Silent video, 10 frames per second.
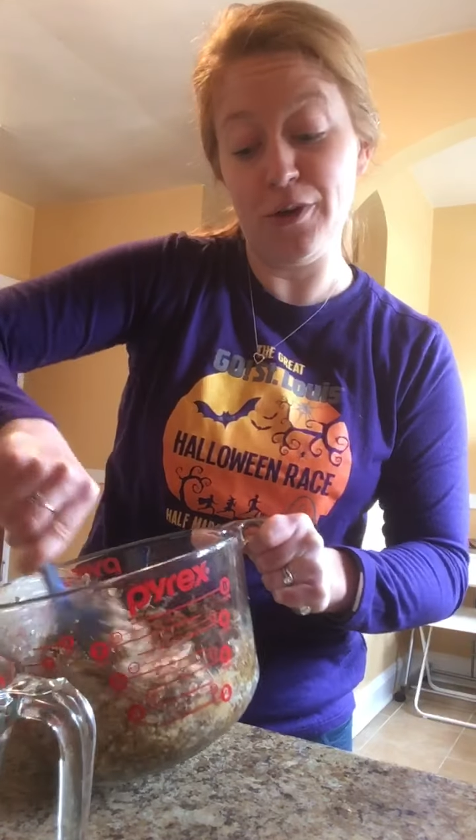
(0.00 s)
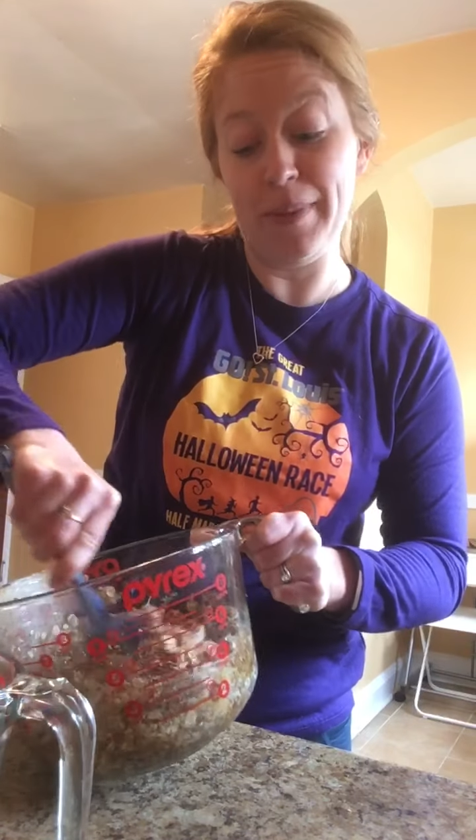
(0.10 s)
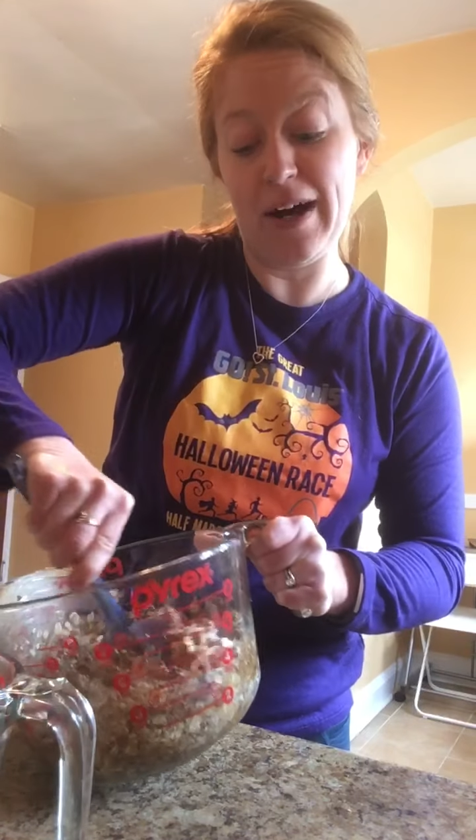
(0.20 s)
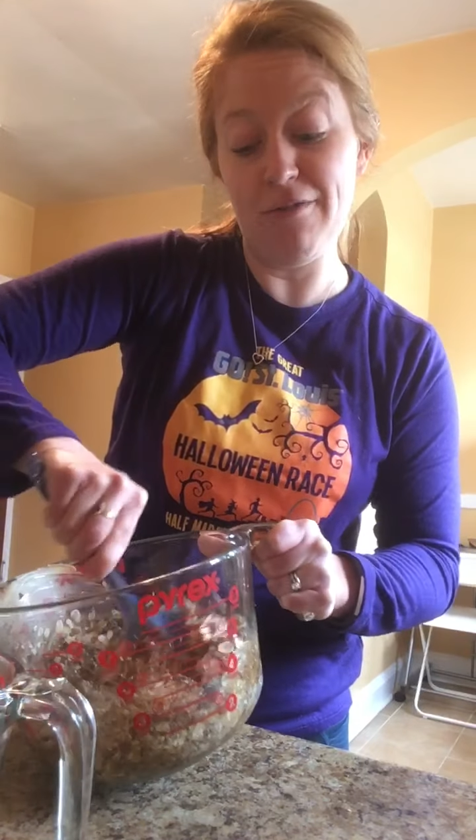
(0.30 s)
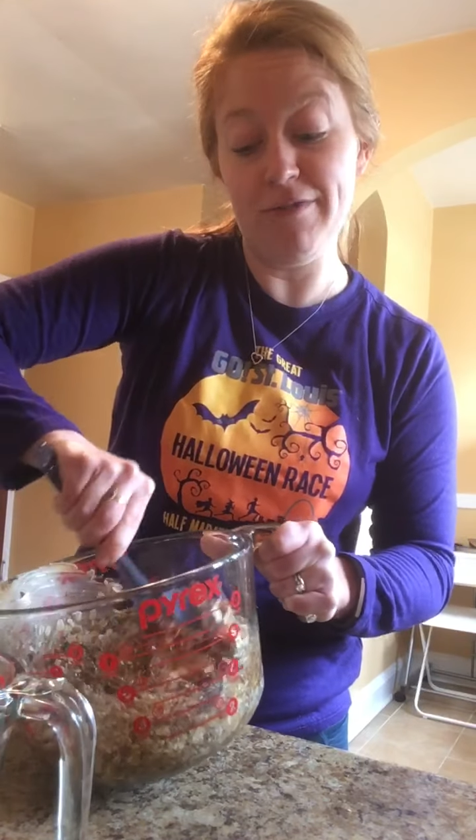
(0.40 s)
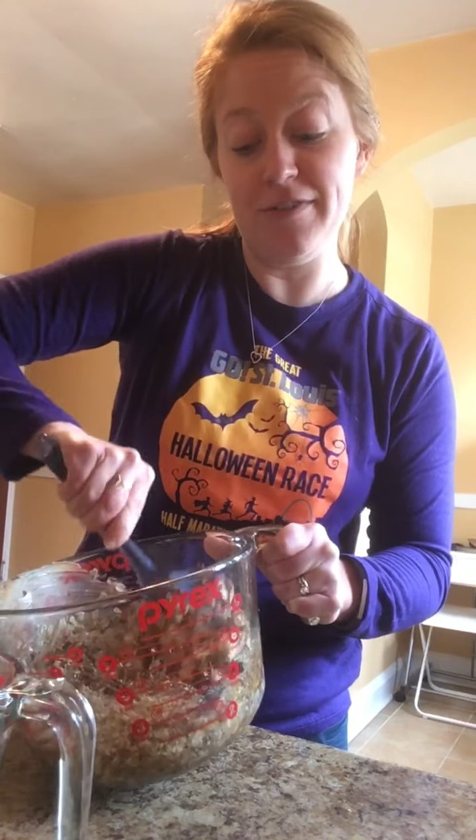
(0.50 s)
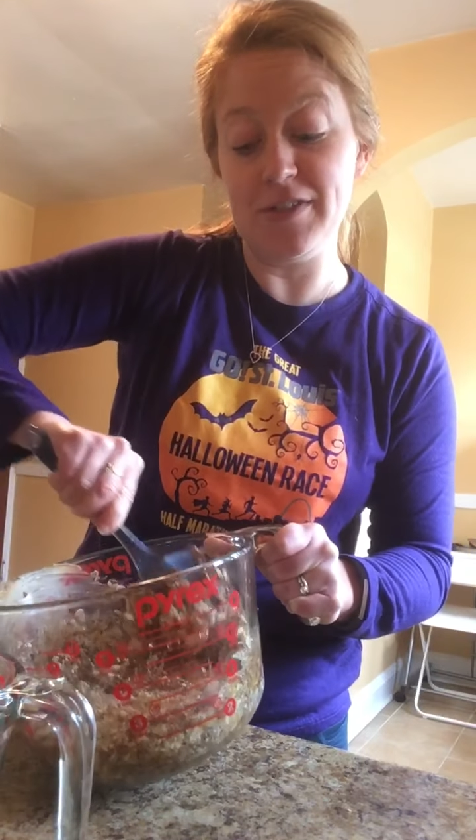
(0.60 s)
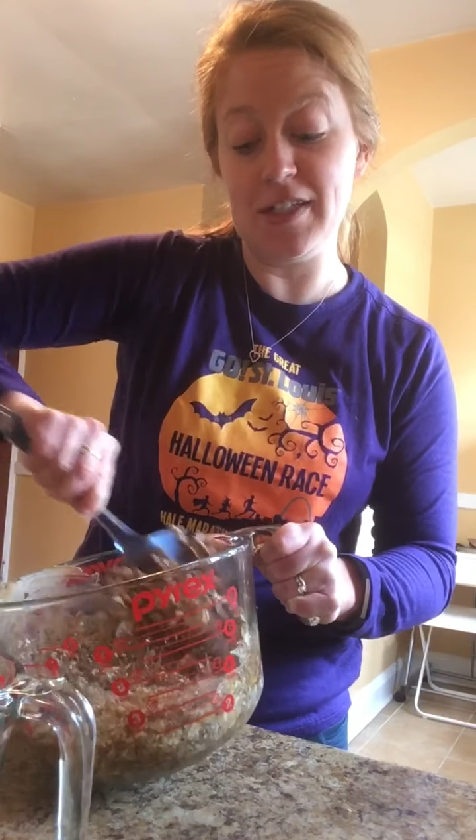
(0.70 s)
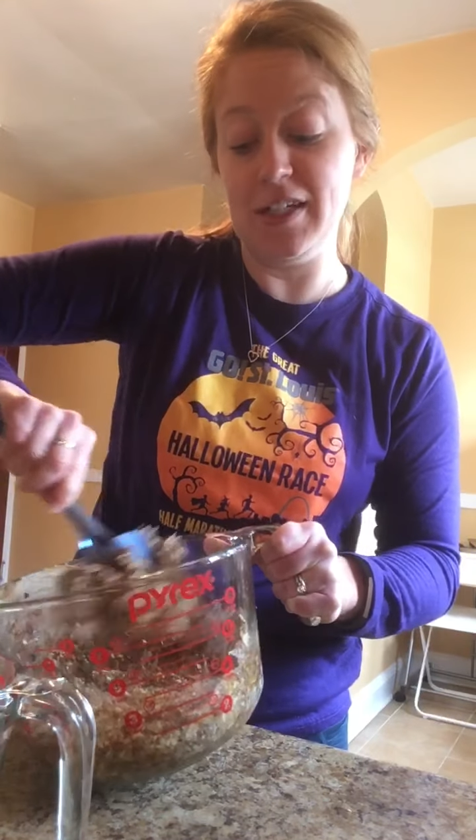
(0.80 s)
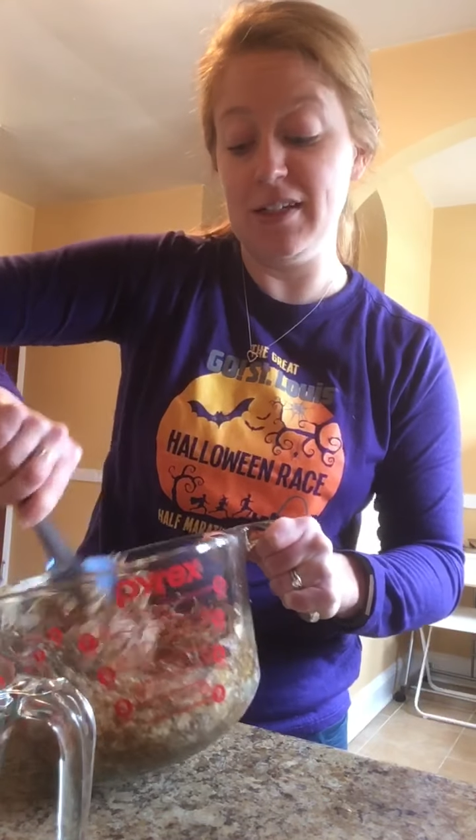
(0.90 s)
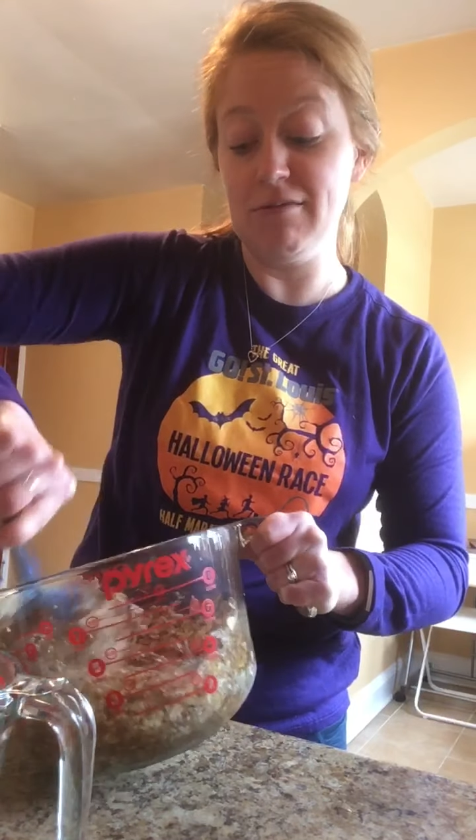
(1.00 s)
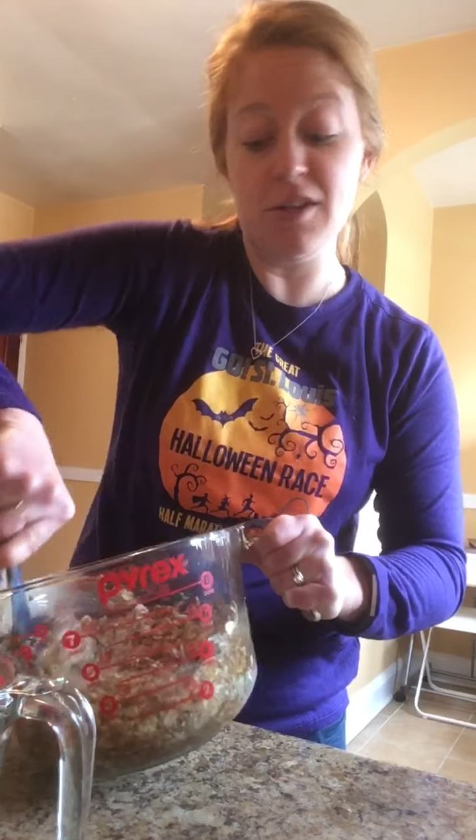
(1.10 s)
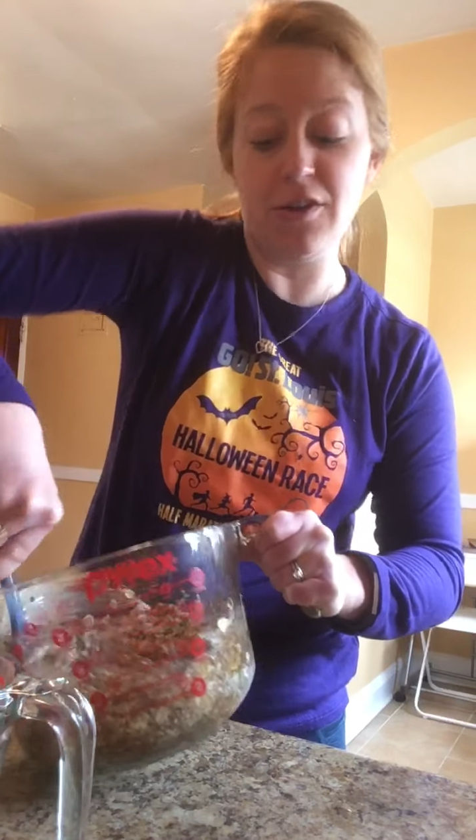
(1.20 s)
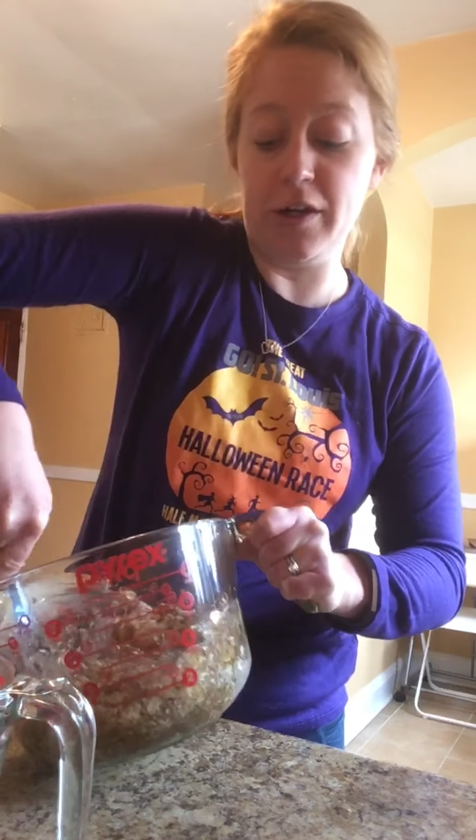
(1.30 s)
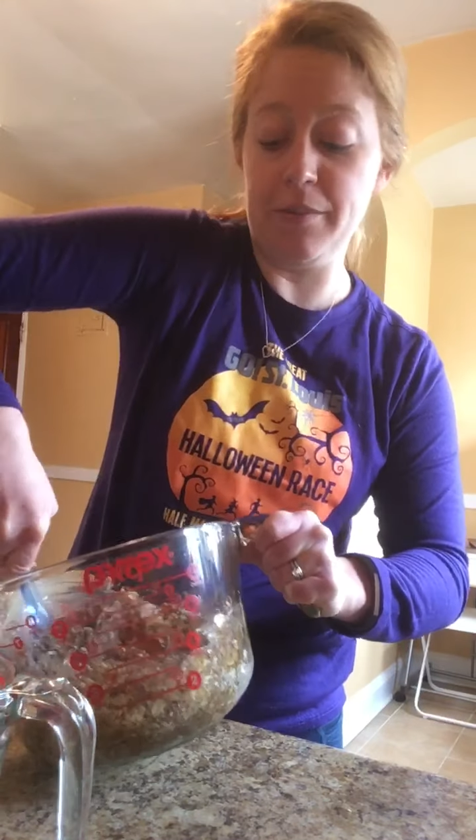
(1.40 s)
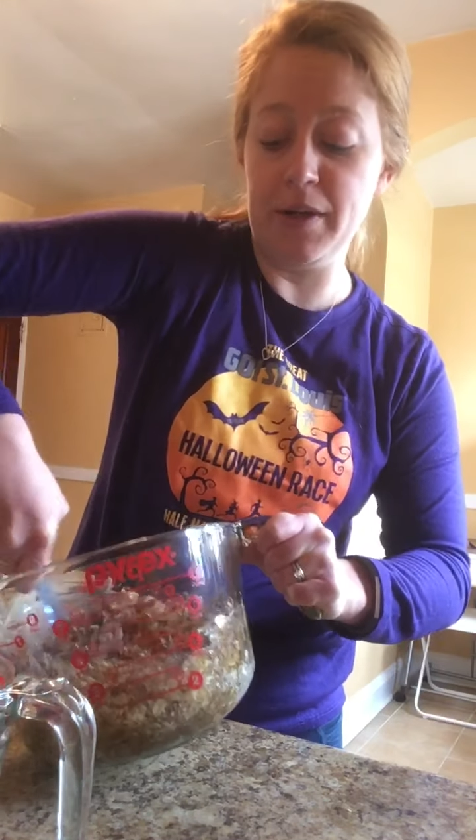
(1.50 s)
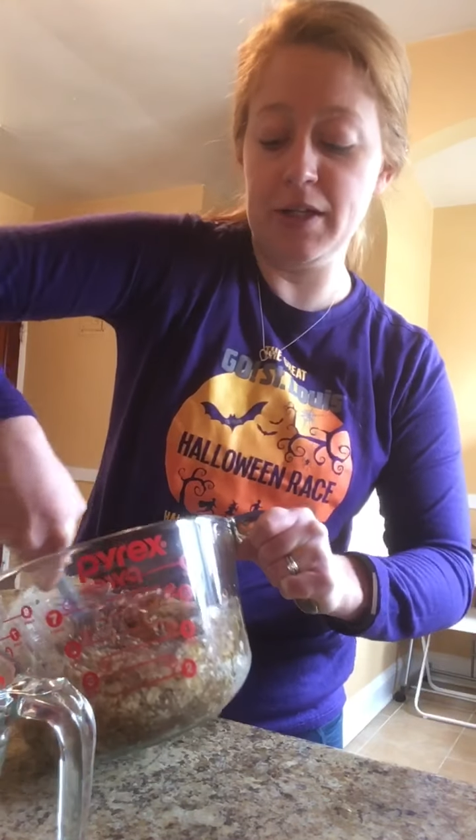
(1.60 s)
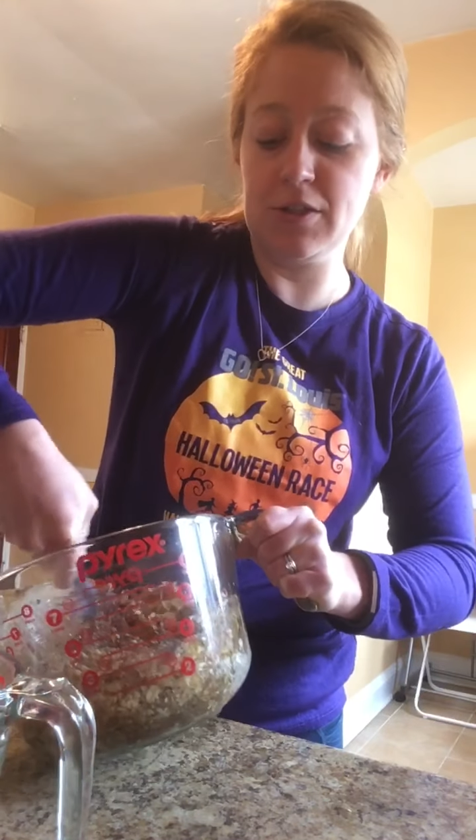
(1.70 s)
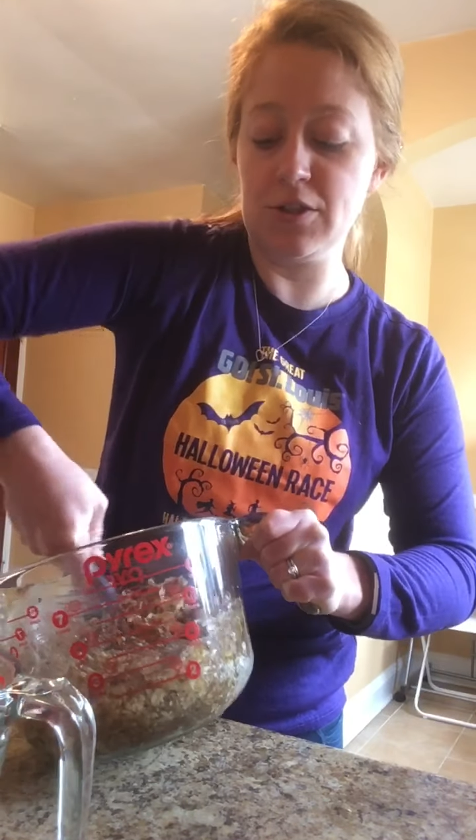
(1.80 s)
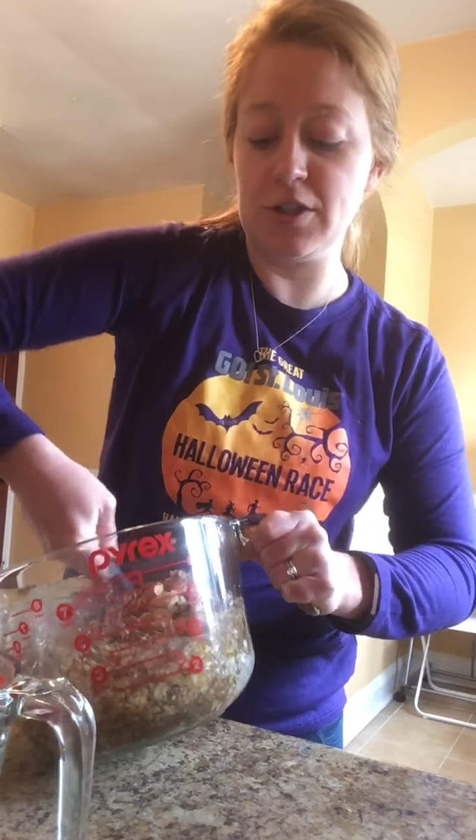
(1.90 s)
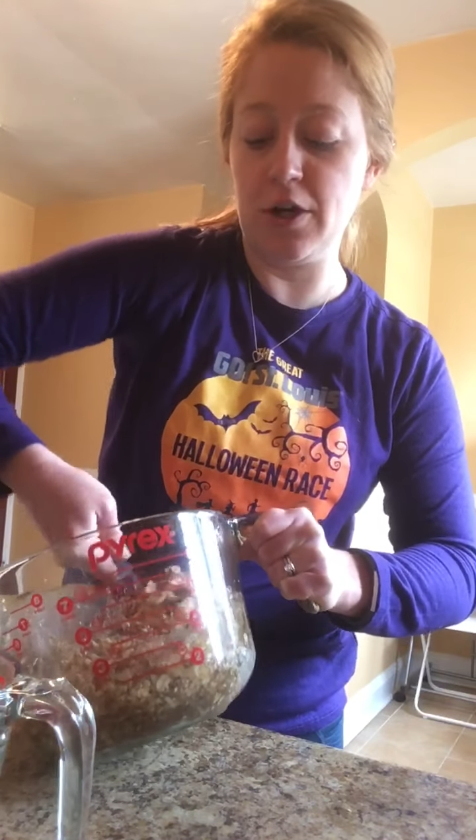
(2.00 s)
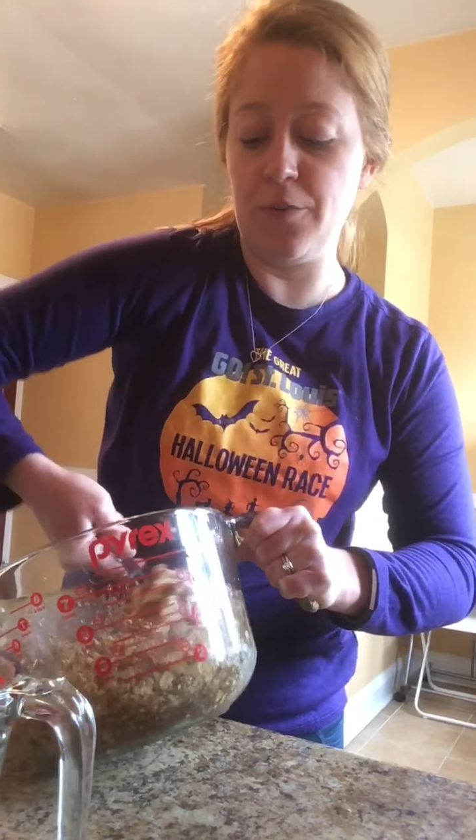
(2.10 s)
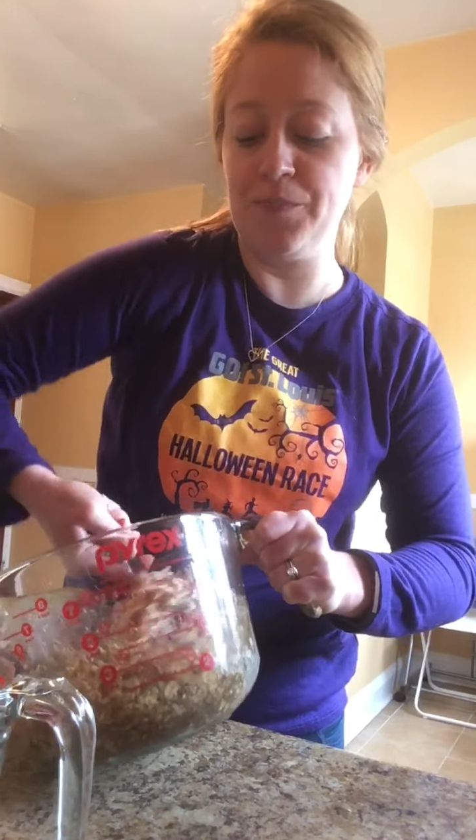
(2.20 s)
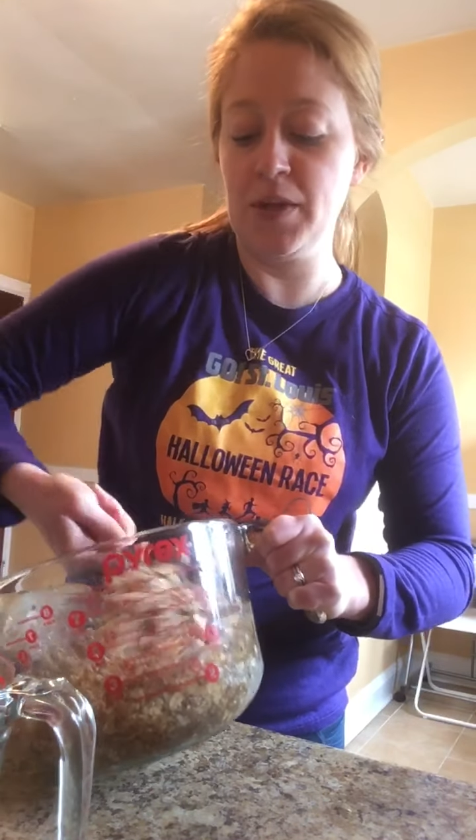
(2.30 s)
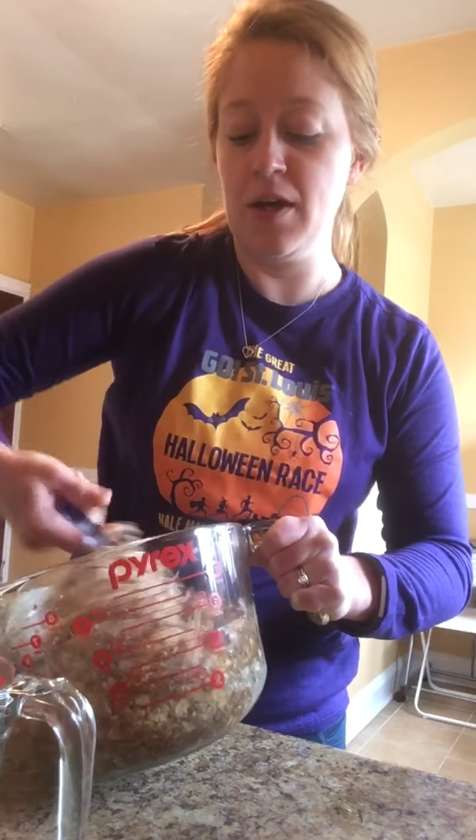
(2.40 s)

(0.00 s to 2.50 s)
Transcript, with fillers: about 15 to 30 minutes or so.